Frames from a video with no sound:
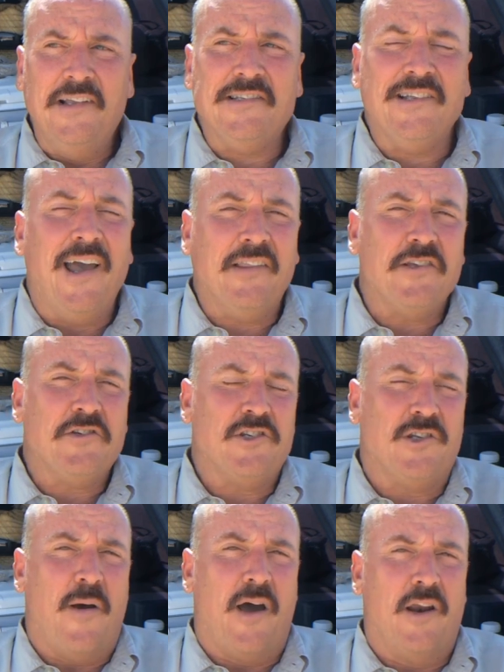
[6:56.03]
like this
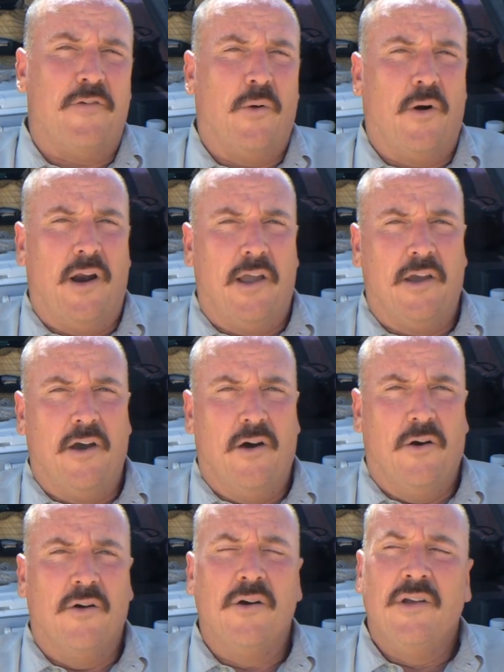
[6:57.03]
just about everywhere I
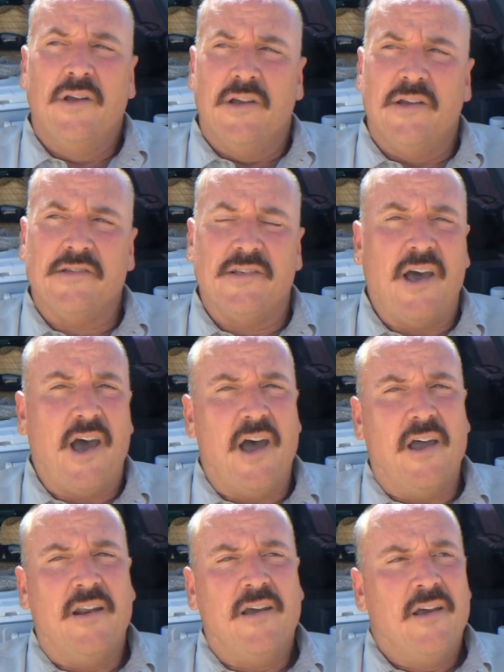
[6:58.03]
go, is
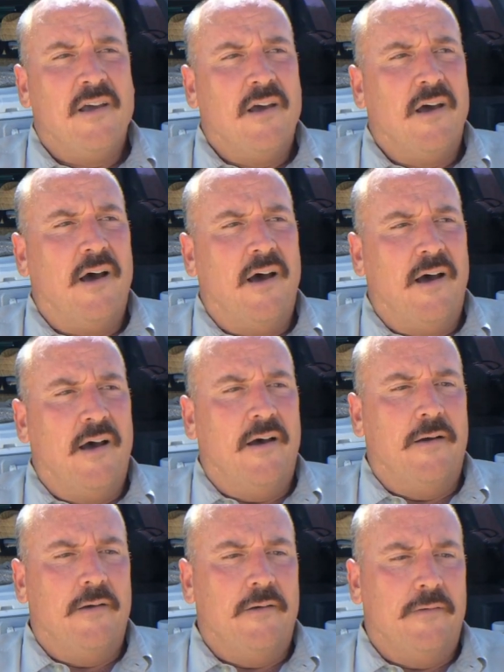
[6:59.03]
that
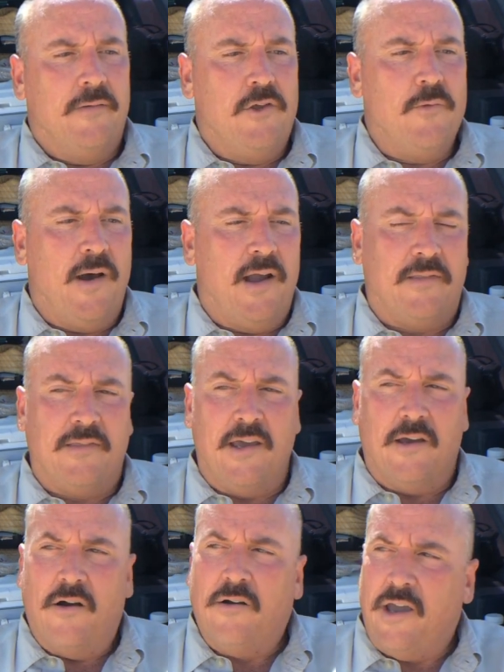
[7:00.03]
you might
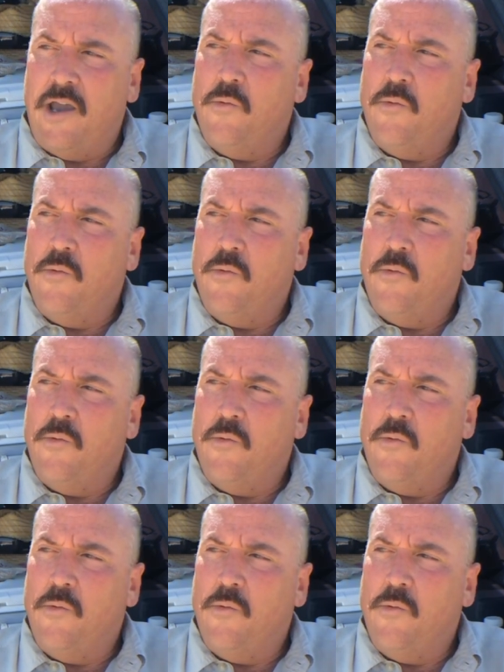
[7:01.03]
think, okay,